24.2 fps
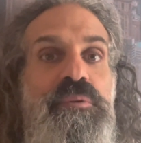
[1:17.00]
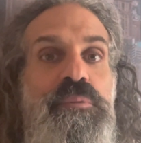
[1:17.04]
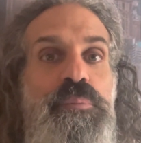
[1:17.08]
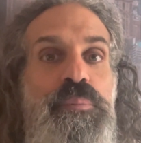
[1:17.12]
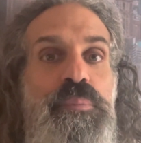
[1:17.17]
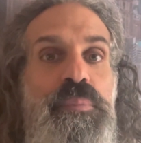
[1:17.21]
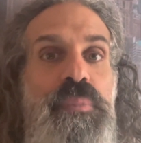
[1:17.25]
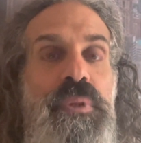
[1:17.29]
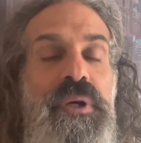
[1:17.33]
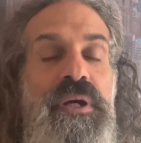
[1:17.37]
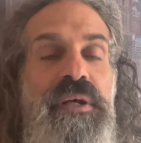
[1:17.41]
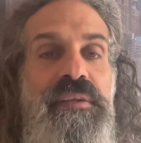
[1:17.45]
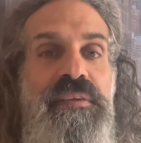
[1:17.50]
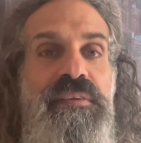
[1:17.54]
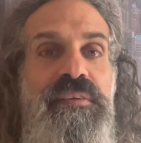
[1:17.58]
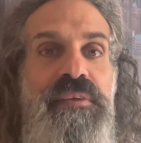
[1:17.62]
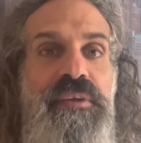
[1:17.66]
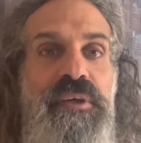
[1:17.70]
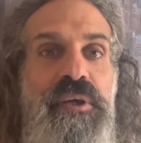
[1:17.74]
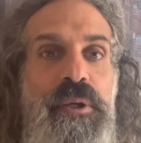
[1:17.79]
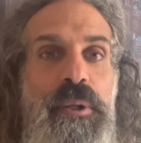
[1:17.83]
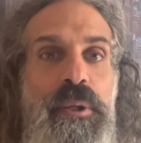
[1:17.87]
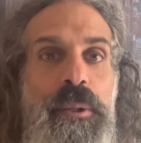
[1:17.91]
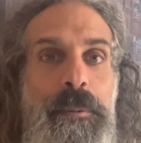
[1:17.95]
But
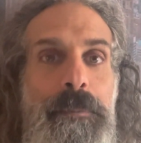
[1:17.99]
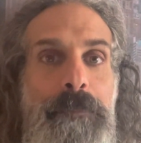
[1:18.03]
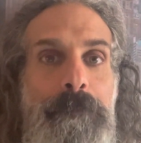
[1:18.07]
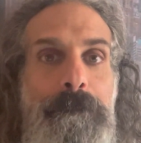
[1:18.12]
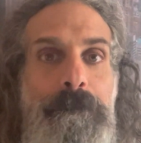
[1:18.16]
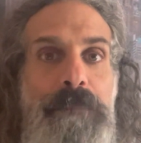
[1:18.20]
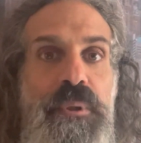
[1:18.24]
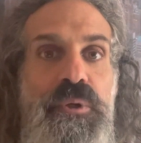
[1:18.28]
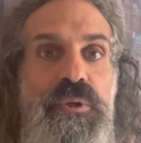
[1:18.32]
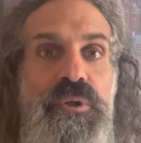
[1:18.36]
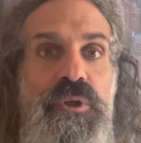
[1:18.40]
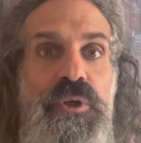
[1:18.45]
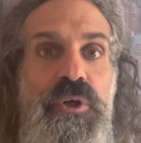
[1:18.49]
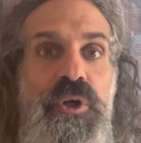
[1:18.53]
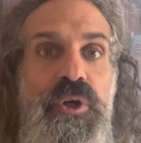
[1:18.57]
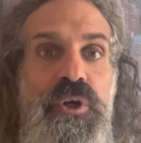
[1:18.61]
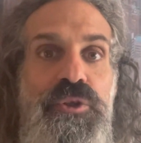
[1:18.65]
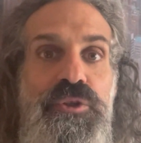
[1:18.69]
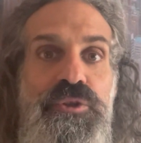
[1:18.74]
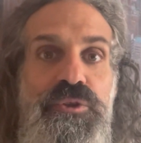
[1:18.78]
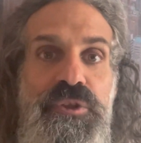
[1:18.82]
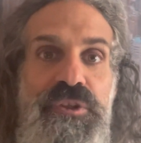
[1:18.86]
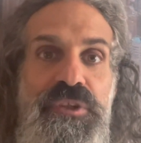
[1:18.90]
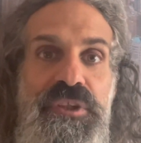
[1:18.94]
on
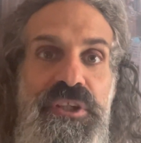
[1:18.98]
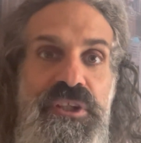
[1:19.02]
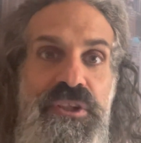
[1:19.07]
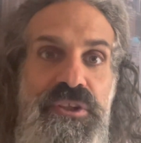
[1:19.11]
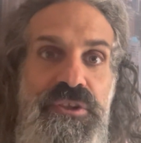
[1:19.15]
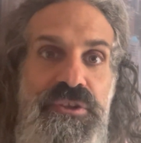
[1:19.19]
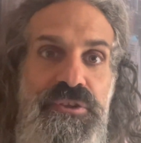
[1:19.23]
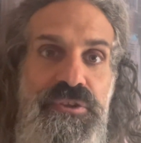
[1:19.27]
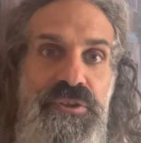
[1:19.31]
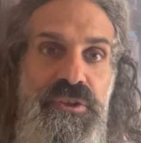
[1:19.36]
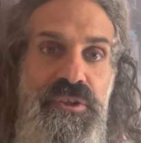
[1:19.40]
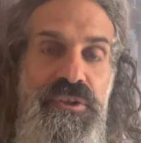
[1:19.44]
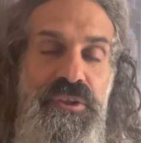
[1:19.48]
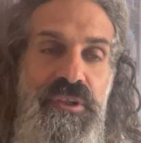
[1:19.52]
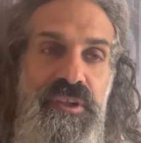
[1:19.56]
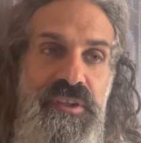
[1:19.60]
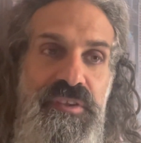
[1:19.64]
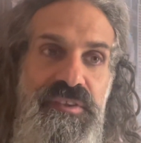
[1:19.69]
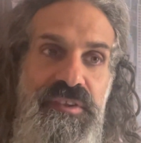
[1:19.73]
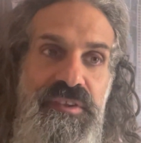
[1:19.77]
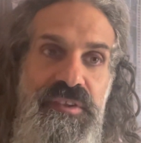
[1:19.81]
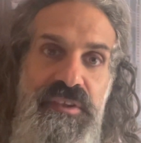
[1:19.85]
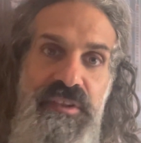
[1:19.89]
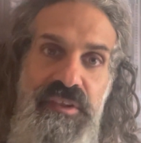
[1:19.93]
contradictory,
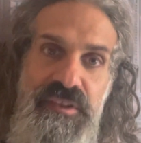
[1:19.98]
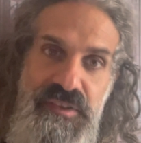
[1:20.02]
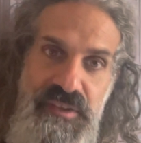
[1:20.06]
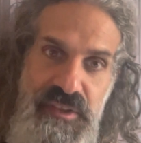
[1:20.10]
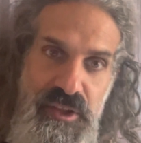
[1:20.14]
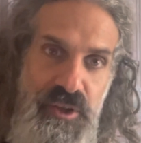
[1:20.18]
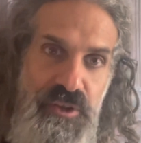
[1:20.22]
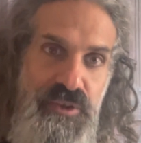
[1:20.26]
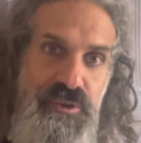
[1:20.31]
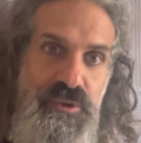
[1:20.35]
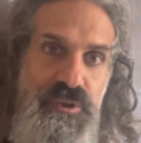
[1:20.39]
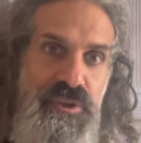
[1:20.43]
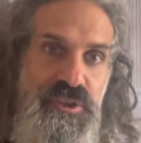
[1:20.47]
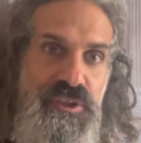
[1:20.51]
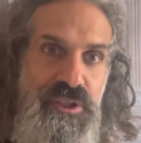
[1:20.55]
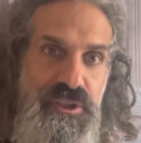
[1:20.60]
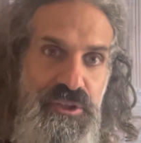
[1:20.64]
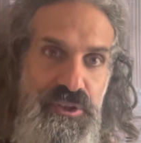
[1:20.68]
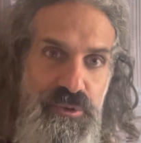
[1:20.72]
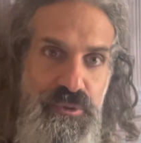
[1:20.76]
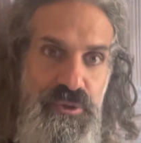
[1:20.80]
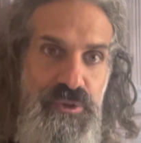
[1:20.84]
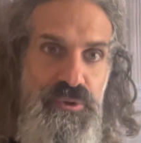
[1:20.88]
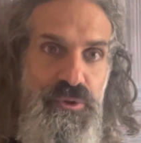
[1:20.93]
it's a
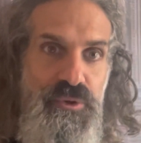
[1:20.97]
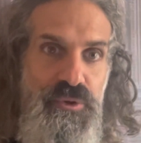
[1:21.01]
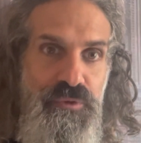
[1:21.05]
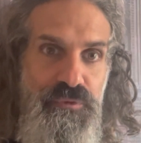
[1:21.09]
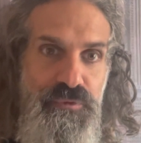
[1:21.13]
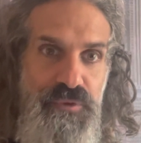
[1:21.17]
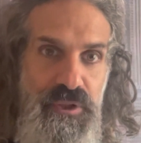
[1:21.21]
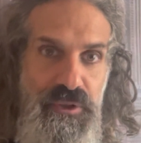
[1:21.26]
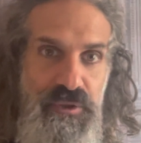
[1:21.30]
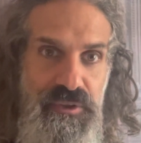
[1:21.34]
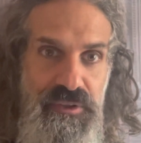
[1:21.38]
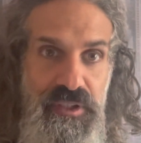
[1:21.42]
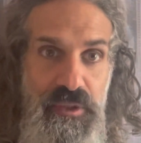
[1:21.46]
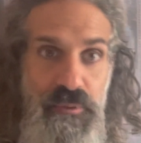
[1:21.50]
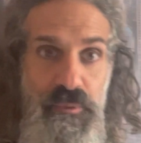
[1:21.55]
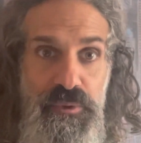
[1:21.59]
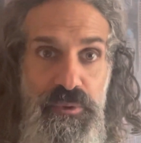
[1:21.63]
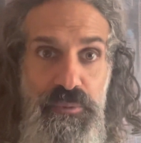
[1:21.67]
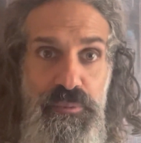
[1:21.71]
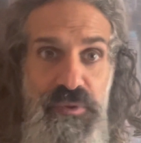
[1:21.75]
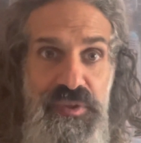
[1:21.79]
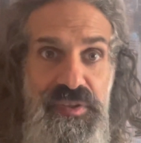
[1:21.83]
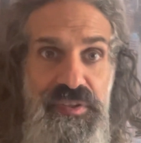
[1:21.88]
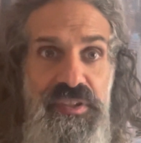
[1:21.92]
contradictory to a fairy tale.
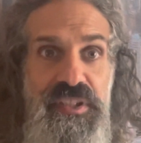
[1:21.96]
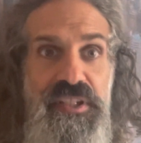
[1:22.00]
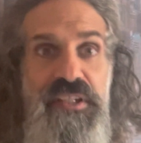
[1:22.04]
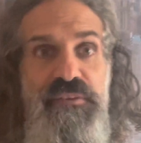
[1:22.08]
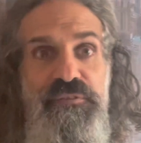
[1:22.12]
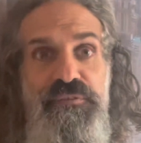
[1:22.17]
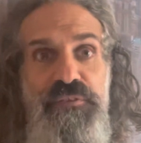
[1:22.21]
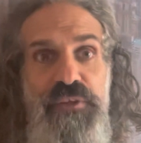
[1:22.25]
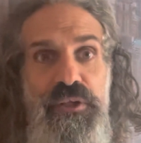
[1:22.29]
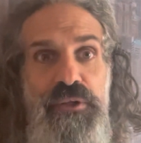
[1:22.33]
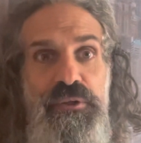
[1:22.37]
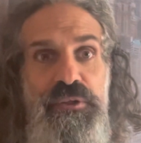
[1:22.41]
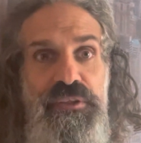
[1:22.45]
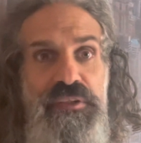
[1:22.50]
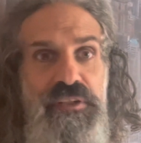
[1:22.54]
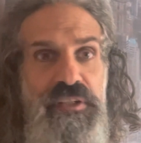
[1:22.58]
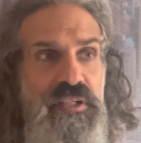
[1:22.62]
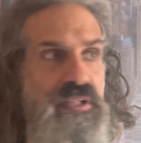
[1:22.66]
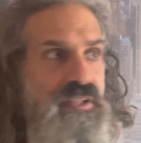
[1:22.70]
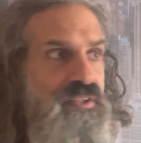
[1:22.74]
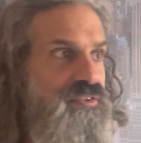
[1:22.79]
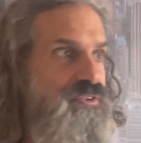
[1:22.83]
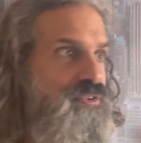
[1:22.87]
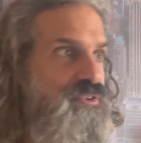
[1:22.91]
What we see in a fairy
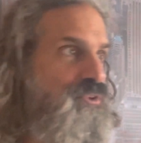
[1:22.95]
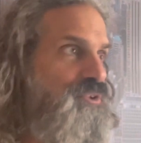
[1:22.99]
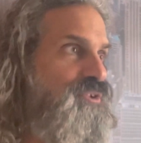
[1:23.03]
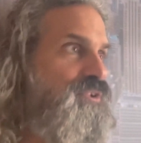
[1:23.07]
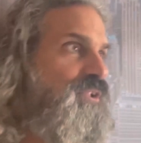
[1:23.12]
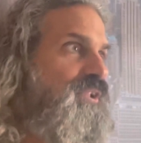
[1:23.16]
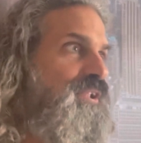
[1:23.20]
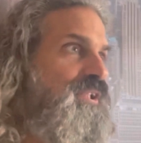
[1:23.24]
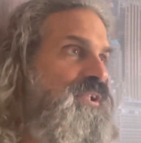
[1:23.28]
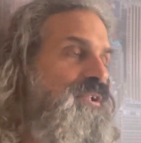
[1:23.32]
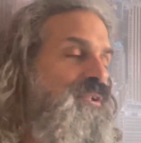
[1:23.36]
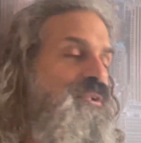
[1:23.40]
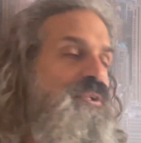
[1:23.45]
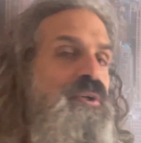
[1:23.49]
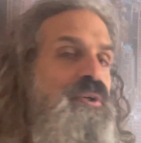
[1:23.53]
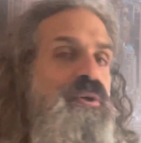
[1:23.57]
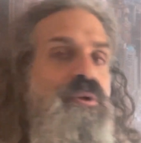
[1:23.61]
tale is usually,